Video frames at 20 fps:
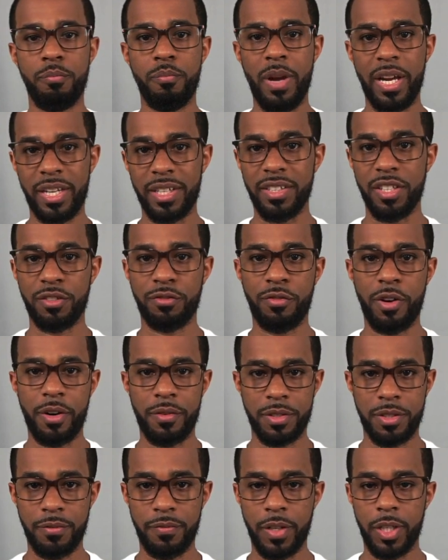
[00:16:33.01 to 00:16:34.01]
making this
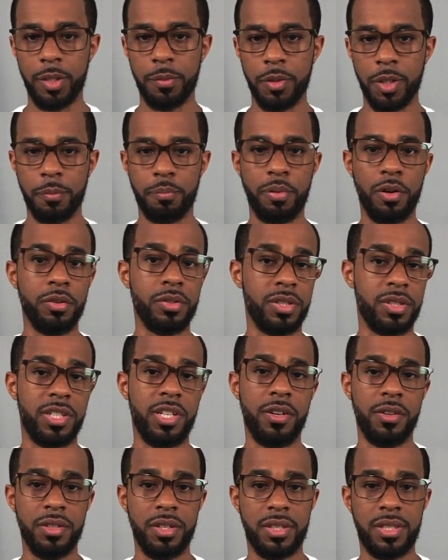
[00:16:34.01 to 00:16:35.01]
fragrance available to purchase
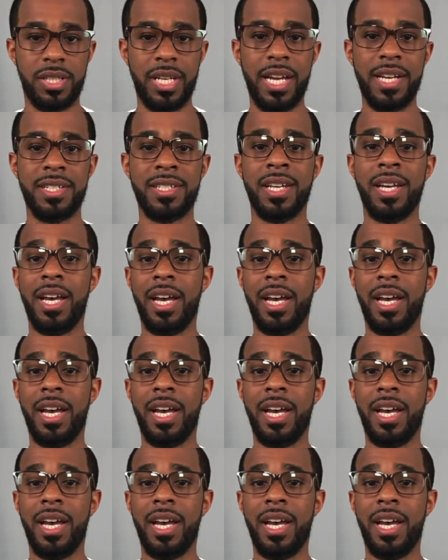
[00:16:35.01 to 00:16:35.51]
here in the States.